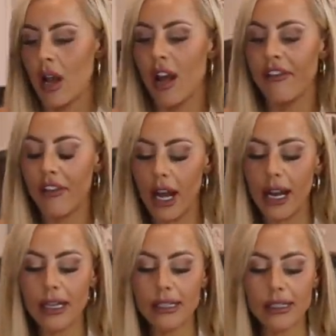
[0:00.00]
I
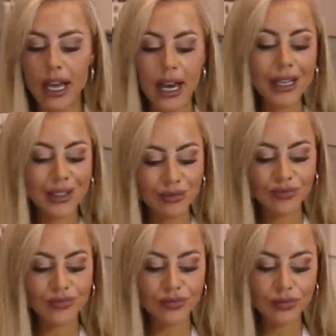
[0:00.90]
find like
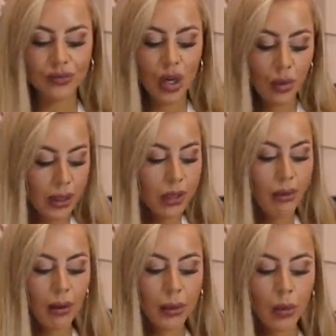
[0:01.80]
when you
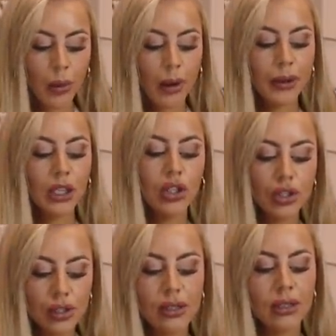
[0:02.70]
are meal prepping, you
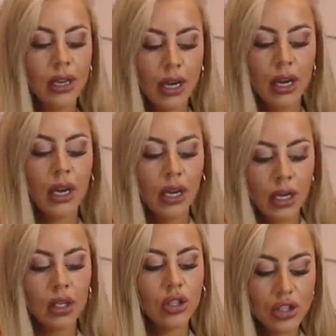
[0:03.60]

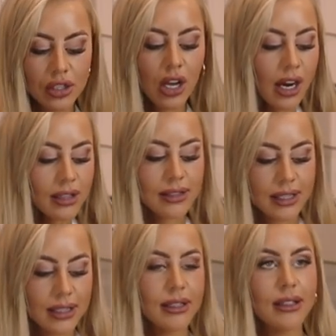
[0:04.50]
just kind of
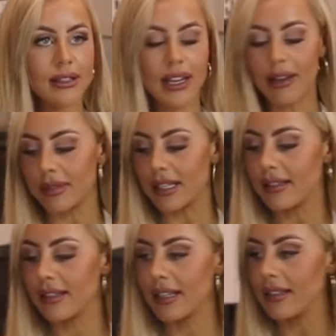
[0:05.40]
stick to the same
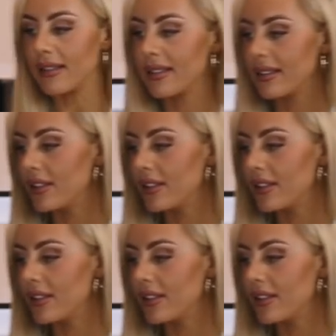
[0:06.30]
seasonings.